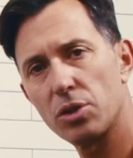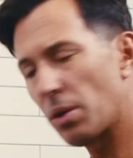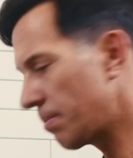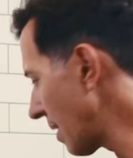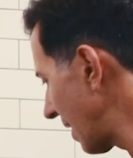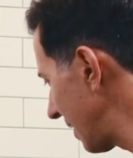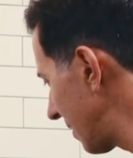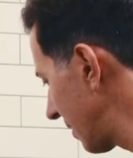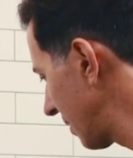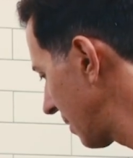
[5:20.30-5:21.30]
shot made
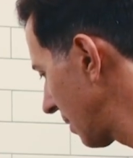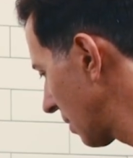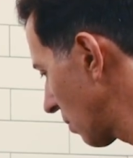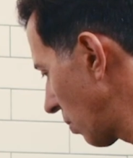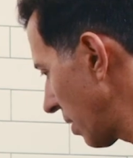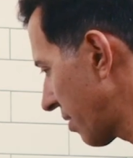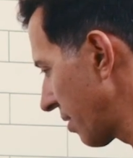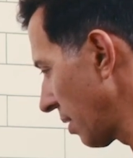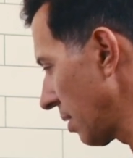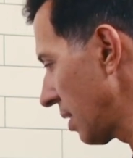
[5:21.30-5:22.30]
with
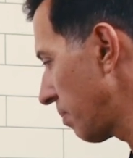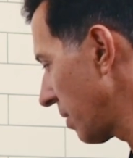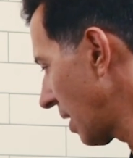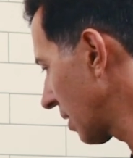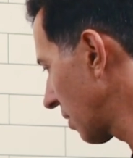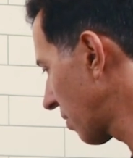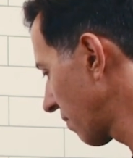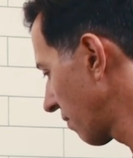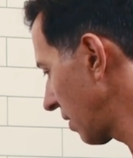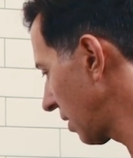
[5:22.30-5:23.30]
the Lelite Bianca
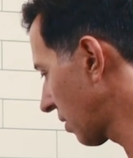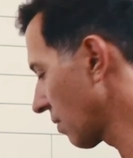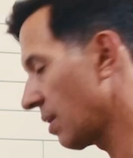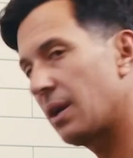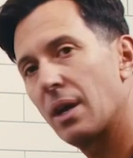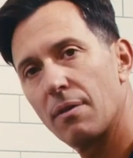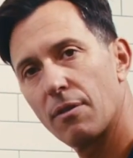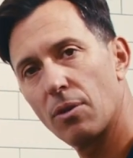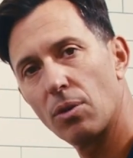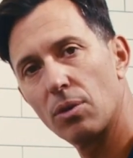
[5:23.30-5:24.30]
V3 and
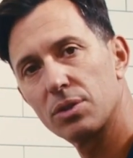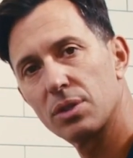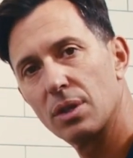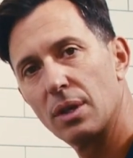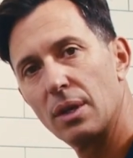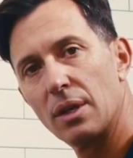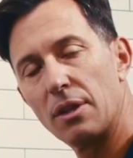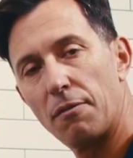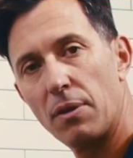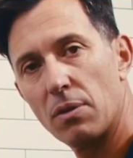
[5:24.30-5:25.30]
of course
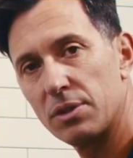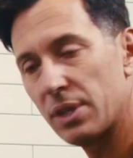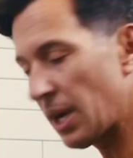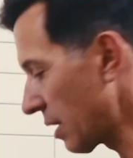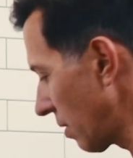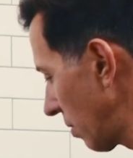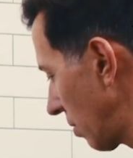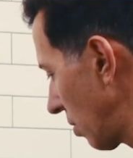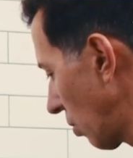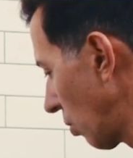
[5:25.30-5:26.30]
the
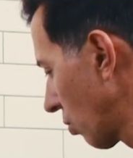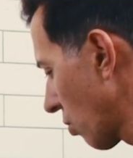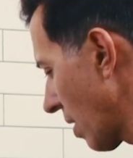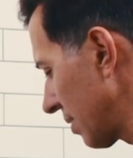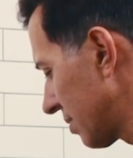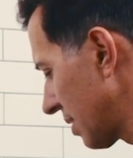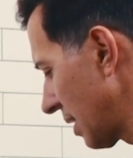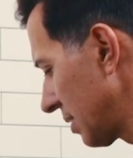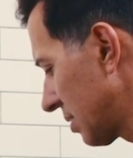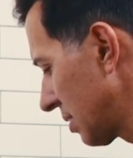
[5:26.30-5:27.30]
Firenzato all ground
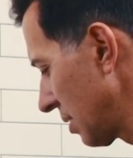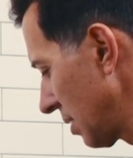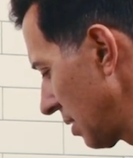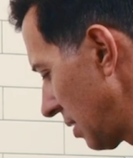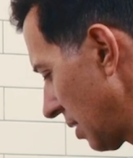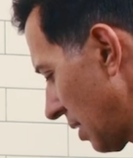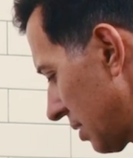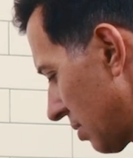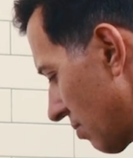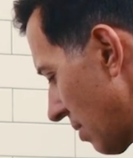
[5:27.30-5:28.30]
scents. You
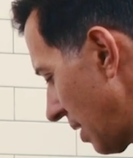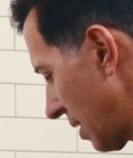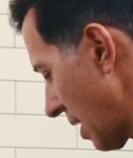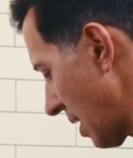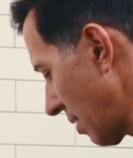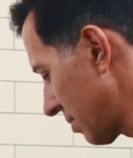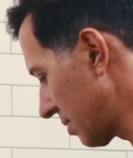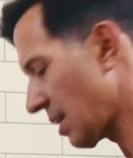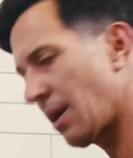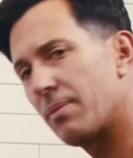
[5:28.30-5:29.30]
guys are ready now to
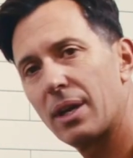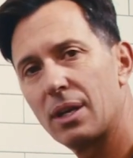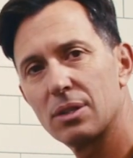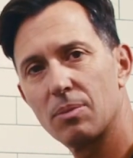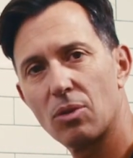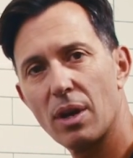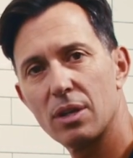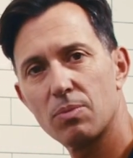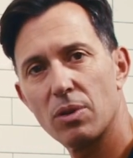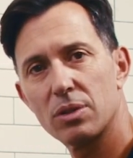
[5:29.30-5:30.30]
start making some great
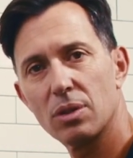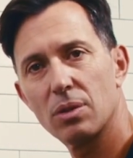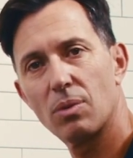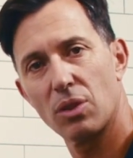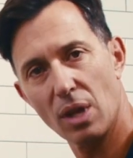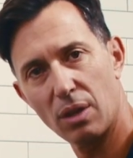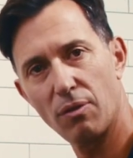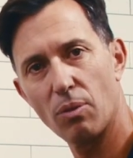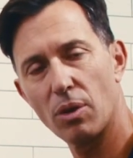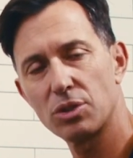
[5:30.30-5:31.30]
espresso. We thank you
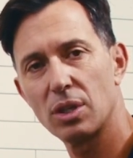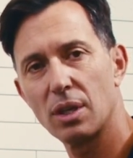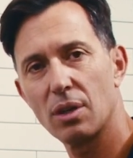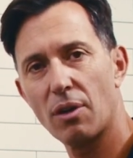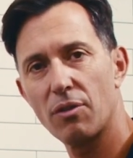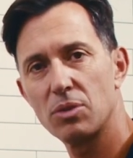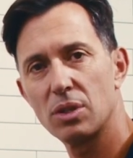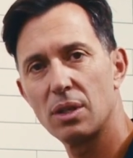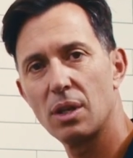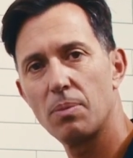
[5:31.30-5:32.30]
for watching Coffee
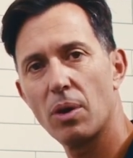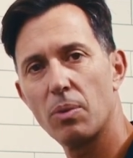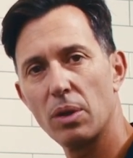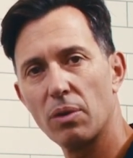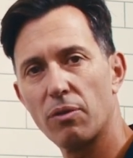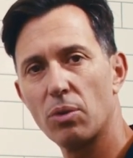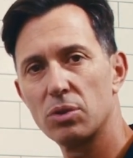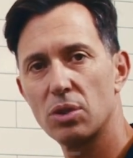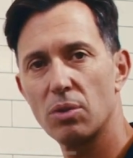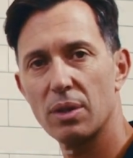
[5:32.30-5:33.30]
Machine Depot, and we look
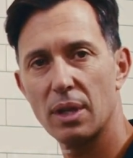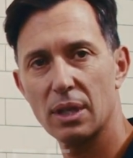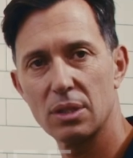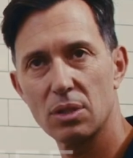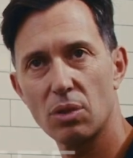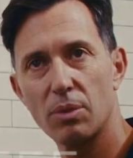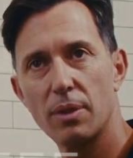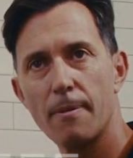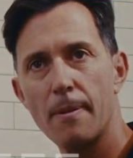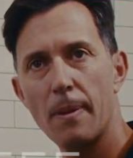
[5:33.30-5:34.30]
forward to you at the next
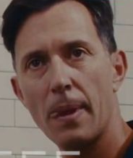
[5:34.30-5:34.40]
installment.